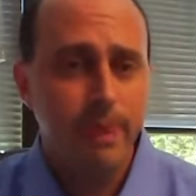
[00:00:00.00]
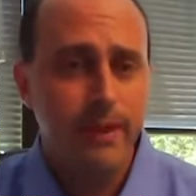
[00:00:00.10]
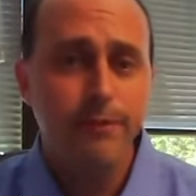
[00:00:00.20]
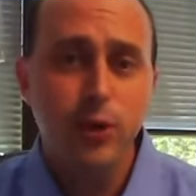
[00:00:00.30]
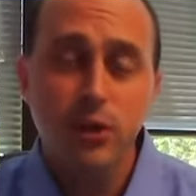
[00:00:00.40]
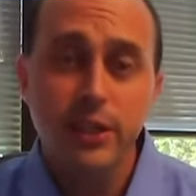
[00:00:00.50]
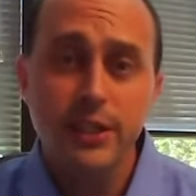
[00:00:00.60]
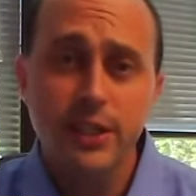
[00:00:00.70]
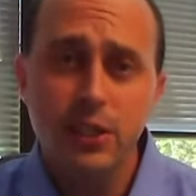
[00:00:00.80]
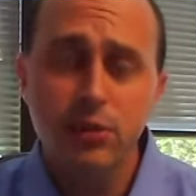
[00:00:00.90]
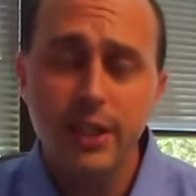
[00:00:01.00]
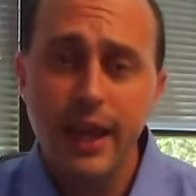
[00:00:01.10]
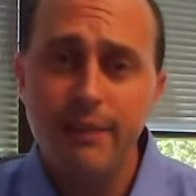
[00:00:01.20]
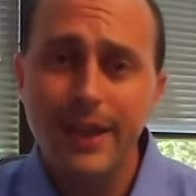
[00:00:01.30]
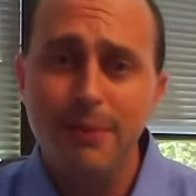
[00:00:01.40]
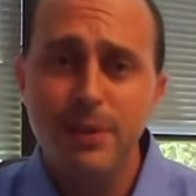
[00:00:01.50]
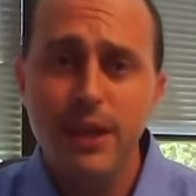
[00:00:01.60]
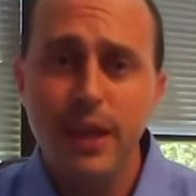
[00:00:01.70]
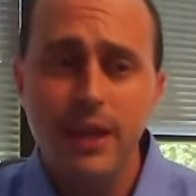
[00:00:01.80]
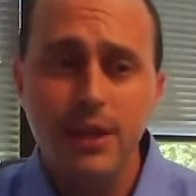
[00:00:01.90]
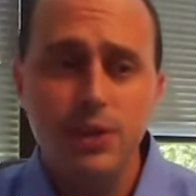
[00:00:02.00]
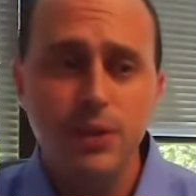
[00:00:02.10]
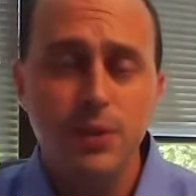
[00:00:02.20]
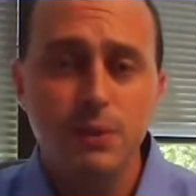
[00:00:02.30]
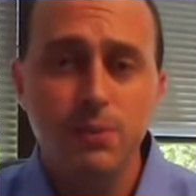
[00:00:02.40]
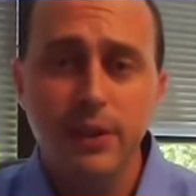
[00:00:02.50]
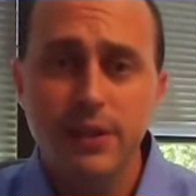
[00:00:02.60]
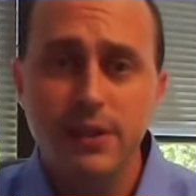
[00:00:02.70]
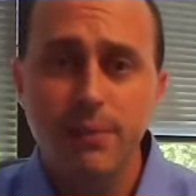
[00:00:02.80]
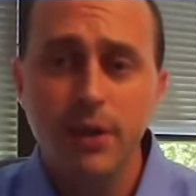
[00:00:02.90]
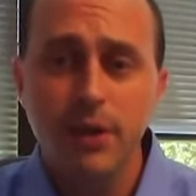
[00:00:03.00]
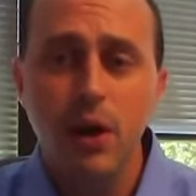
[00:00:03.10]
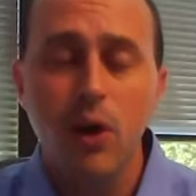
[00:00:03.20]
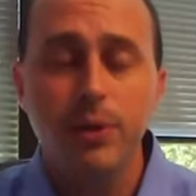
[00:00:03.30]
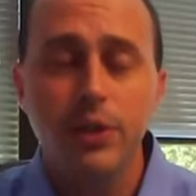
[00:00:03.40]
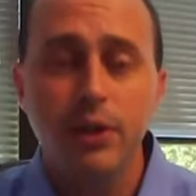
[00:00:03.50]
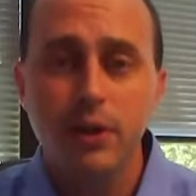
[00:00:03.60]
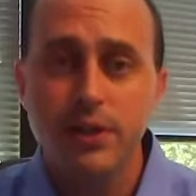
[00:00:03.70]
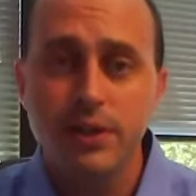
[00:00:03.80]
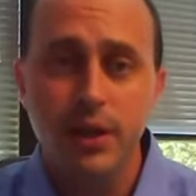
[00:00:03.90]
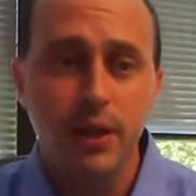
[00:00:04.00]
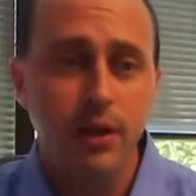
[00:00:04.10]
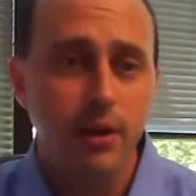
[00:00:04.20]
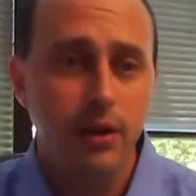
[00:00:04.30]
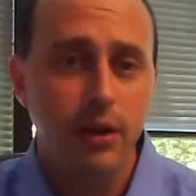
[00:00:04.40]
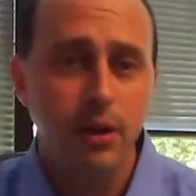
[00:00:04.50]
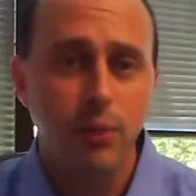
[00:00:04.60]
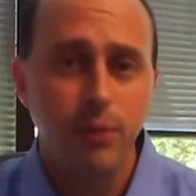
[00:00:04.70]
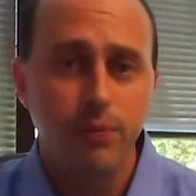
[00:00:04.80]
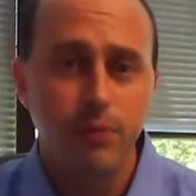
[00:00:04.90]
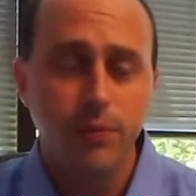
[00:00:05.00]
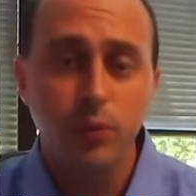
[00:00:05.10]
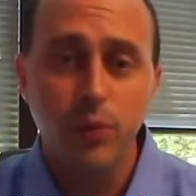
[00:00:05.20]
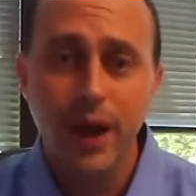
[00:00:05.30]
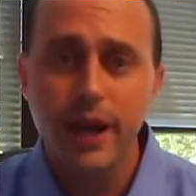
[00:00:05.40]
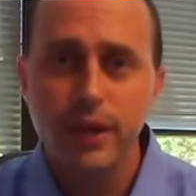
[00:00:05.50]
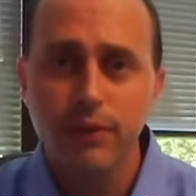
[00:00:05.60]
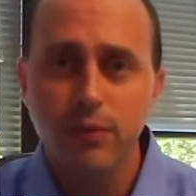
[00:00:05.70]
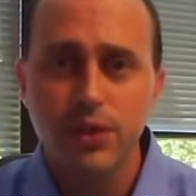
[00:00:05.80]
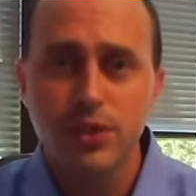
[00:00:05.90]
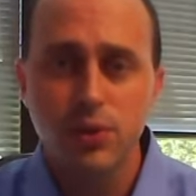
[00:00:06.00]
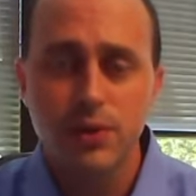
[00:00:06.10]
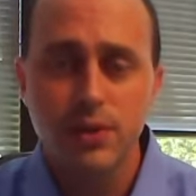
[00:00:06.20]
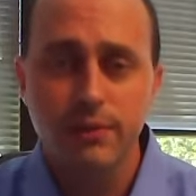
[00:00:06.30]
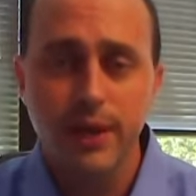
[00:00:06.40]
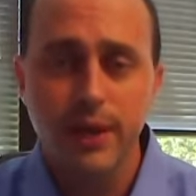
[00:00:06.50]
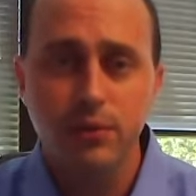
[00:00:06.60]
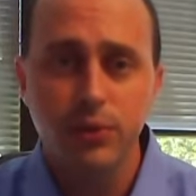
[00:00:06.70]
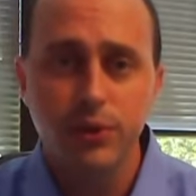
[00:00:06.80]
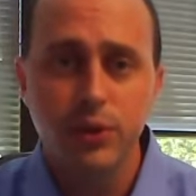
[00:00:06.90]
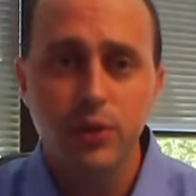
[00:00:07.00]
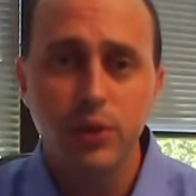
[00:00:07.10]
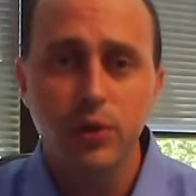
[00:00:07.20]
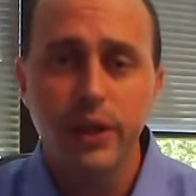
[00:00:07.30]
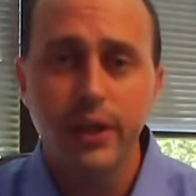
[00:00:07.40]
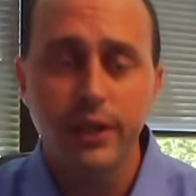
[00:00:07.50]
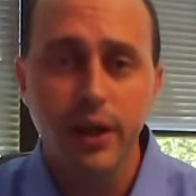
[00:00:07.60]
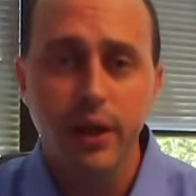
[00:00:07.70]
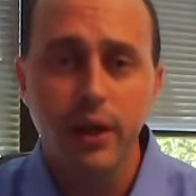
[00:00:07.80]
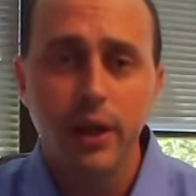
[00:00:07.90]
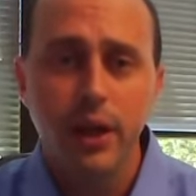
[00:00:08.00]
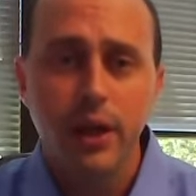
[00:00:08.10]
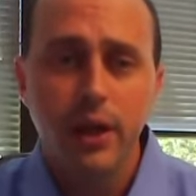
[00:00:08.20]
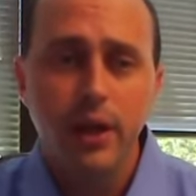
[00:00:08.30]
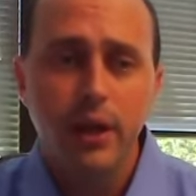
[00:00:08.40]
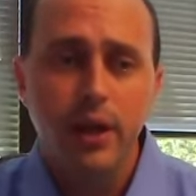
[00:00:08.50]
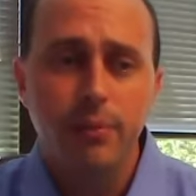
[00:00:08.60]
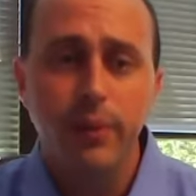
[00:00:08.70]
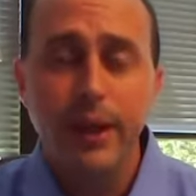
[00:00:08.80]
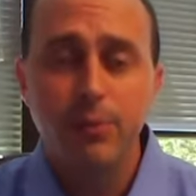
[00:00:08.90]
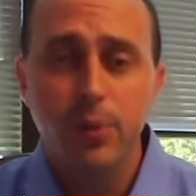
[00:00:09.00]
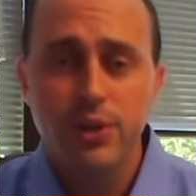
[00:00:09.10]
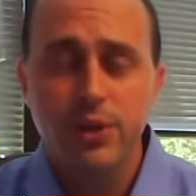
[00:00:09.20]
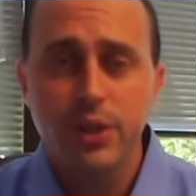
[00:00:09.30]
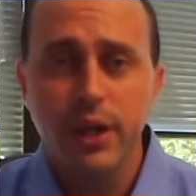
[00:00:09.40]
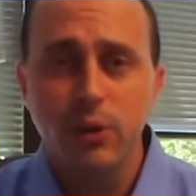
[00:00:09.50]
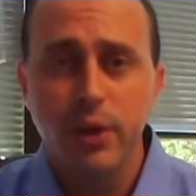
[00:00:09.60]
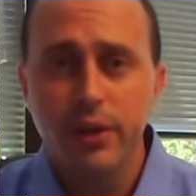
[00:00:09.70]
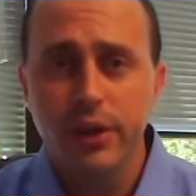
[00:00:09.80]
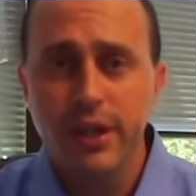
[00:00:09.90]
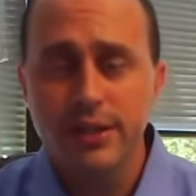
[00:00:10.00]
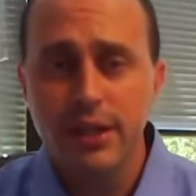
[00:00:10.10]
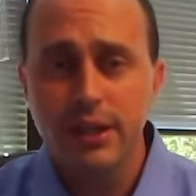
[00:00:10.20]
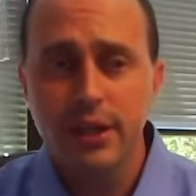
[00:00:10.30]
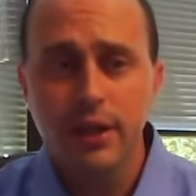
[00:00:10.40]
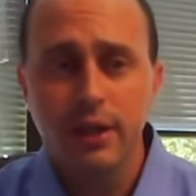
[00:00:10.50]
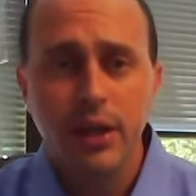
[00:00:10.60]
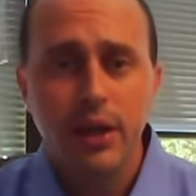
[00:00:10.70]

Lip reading: If you're continuing to have APA issues, please let me know, but there is a variety of resources available to you in the Blackboard shell, whether that's in the